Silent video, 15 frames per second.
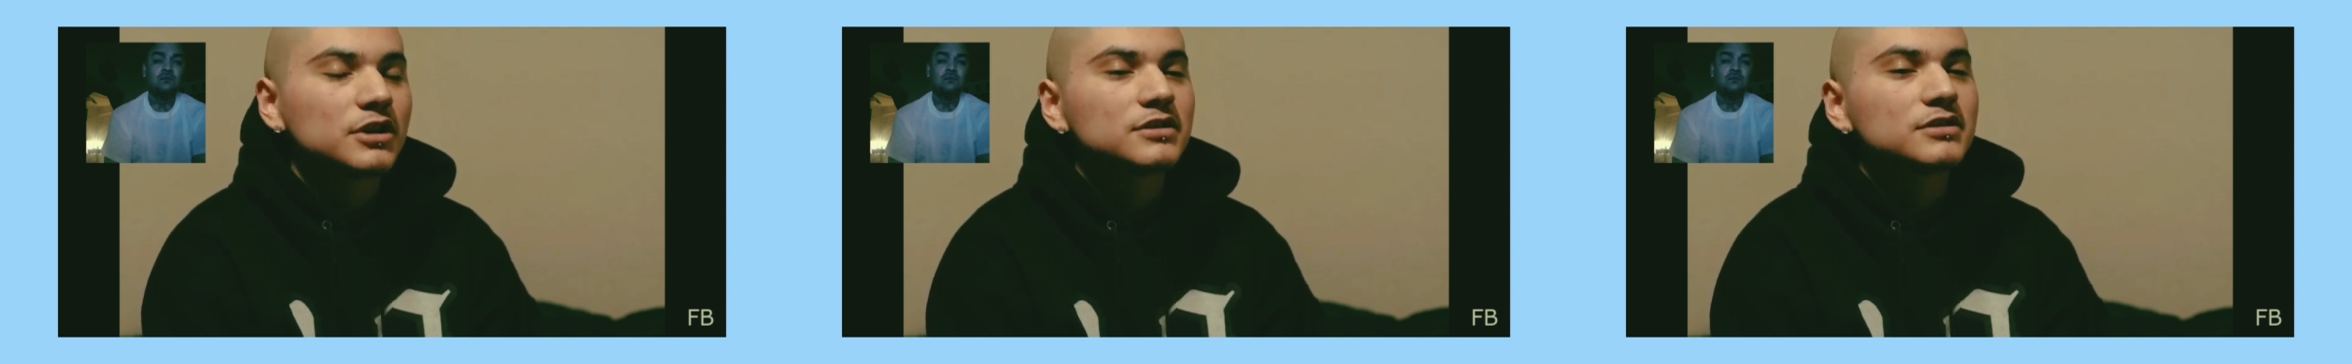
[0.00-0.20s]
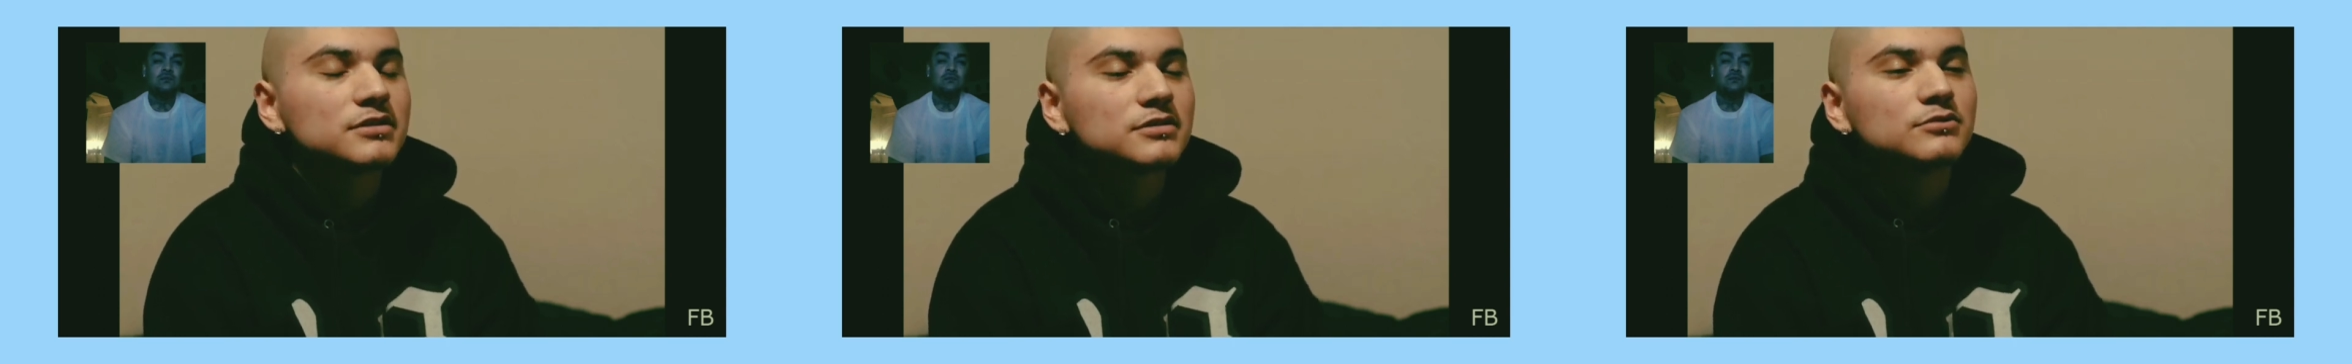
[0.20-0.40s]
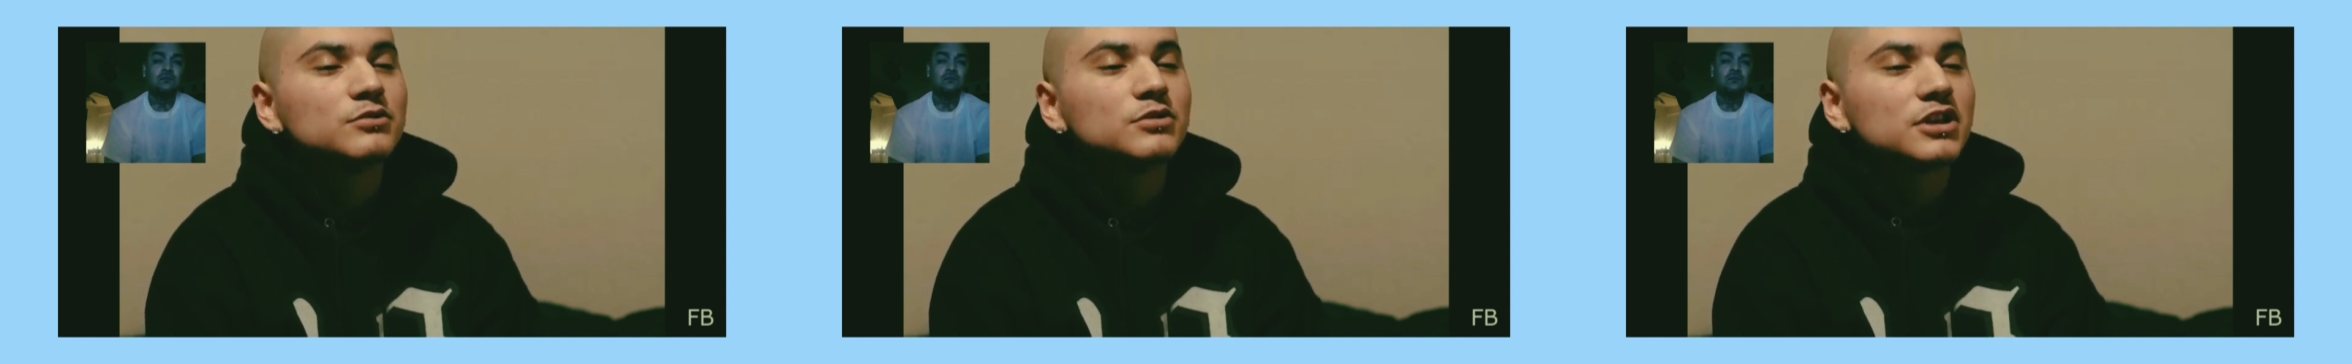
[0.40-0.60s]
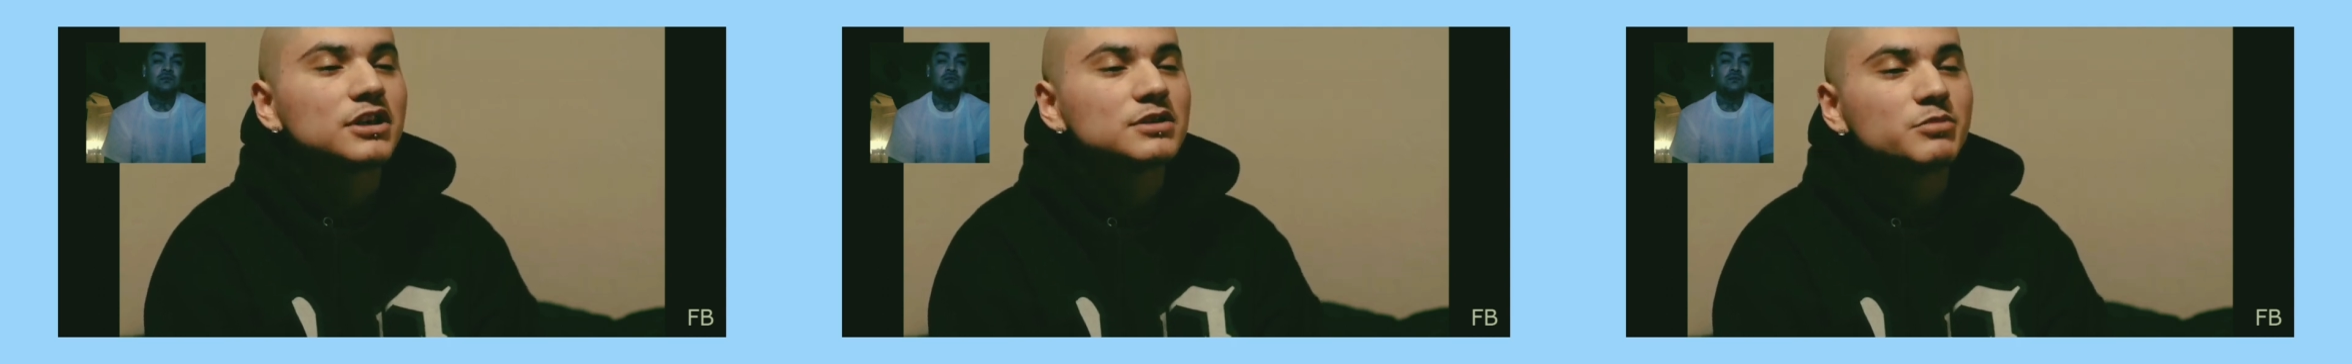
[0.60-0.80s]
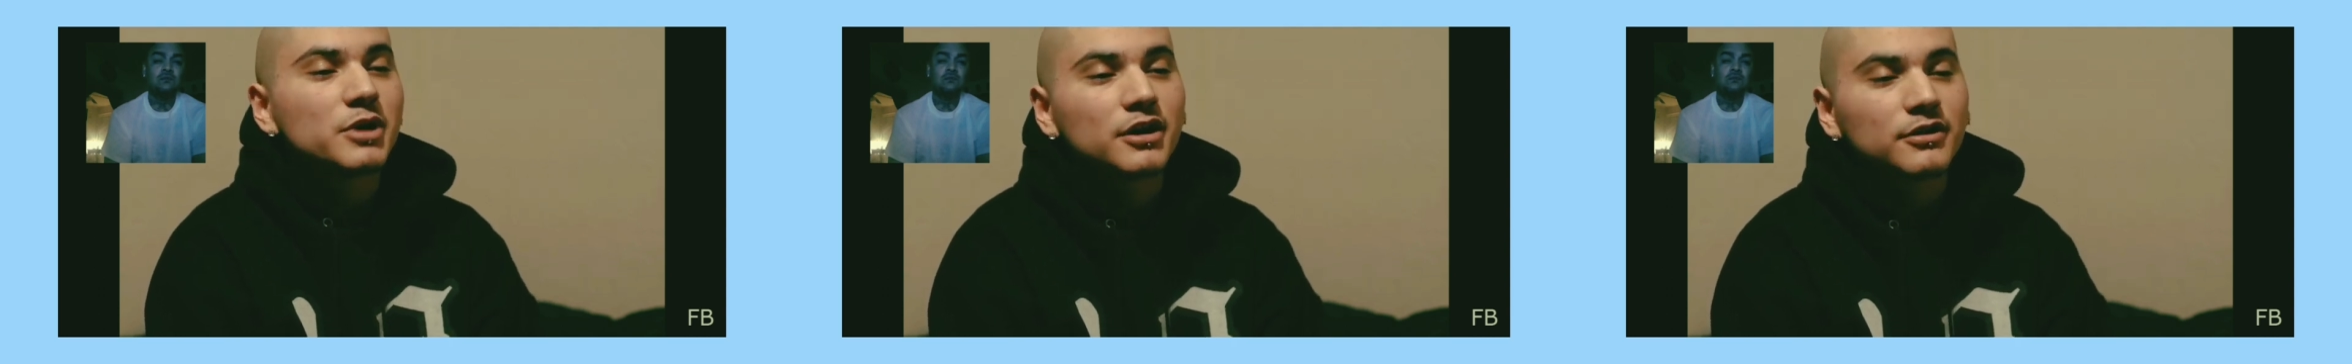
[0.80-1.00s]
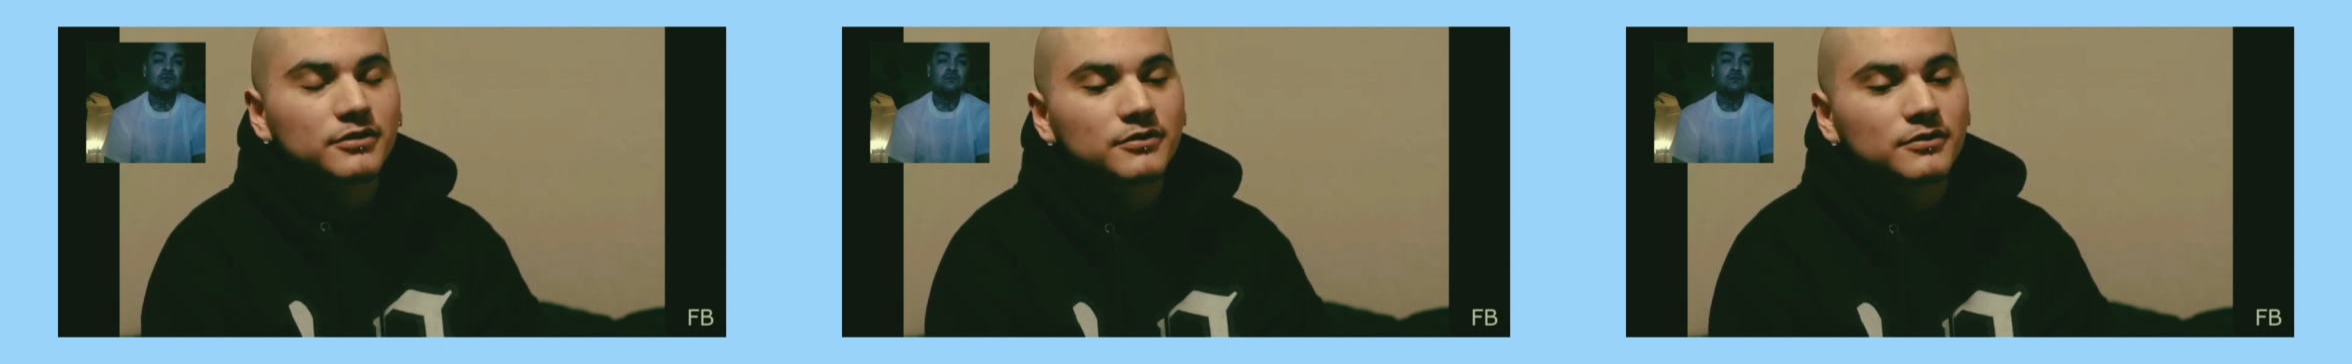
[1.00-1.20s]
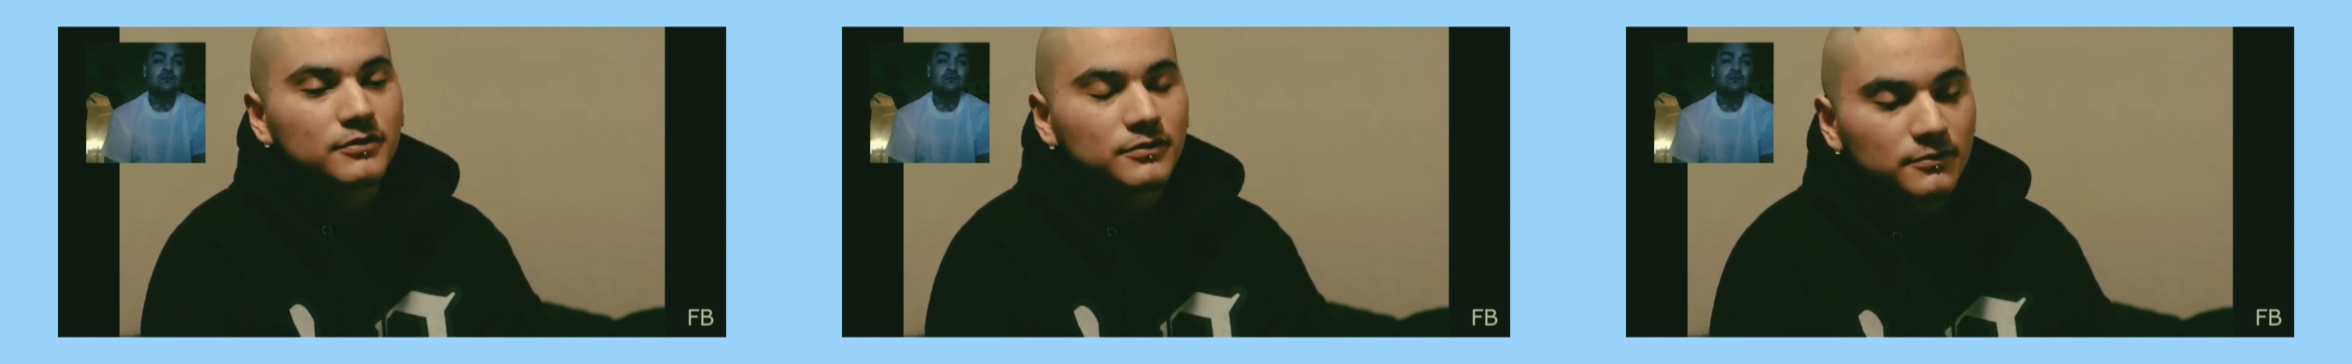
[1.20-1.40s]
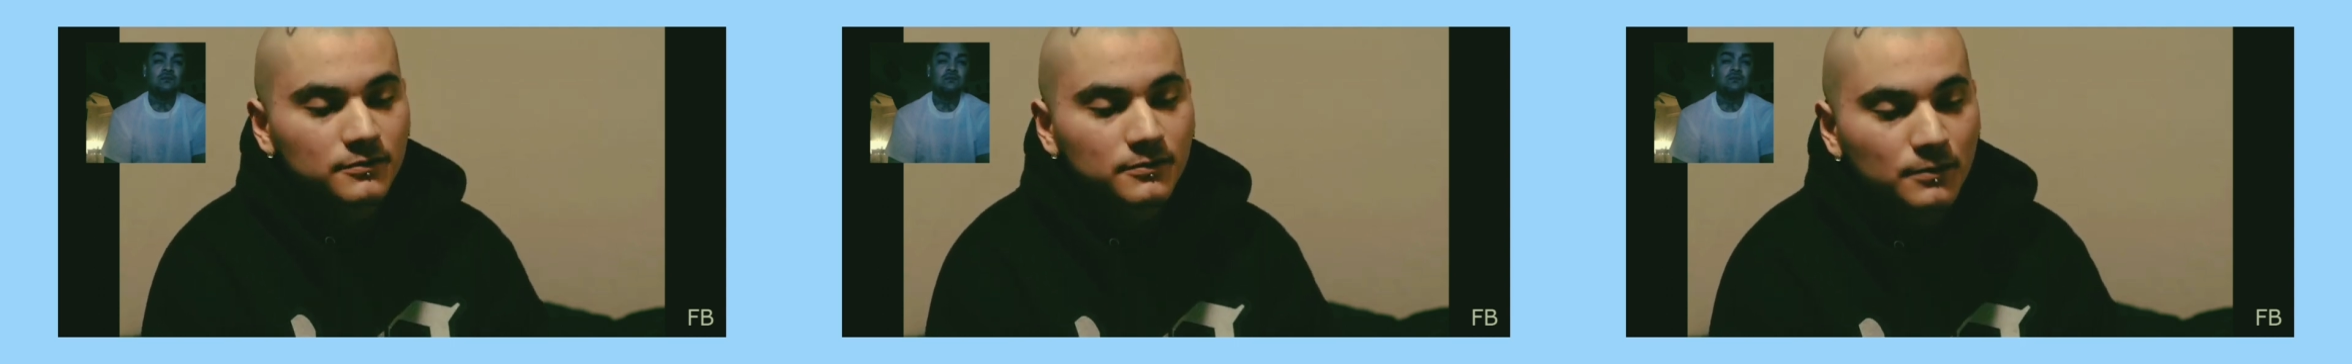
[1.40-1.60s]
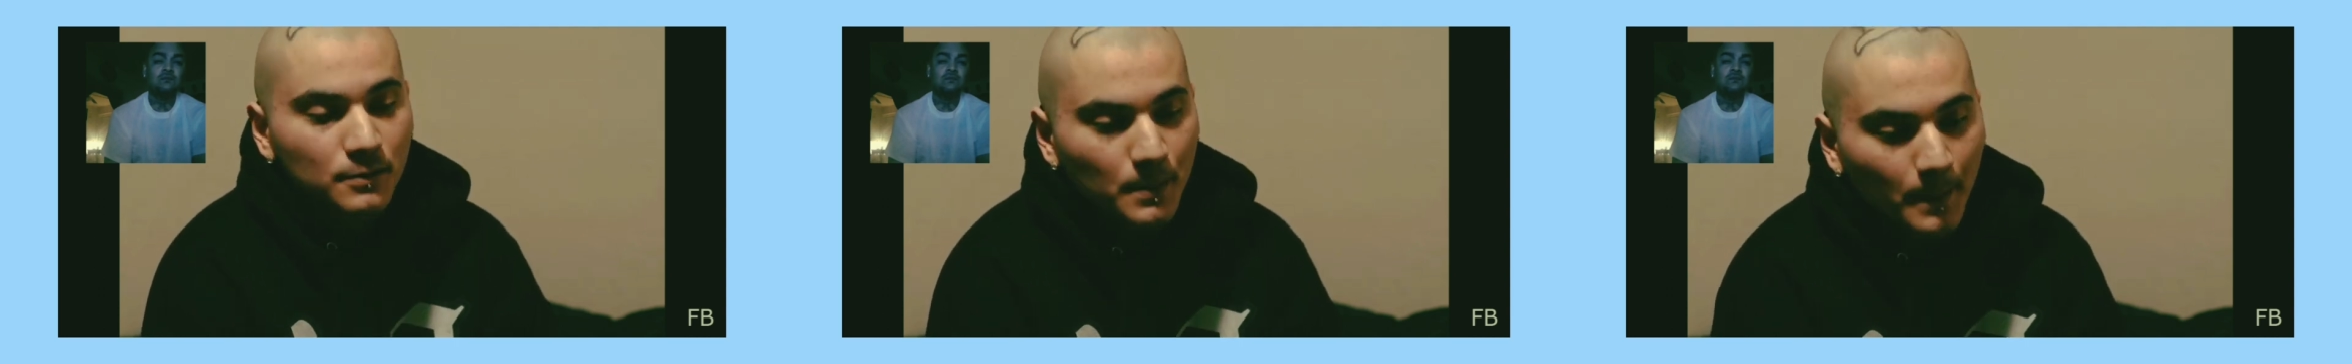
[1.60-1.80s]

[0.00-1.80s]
do things better, you know.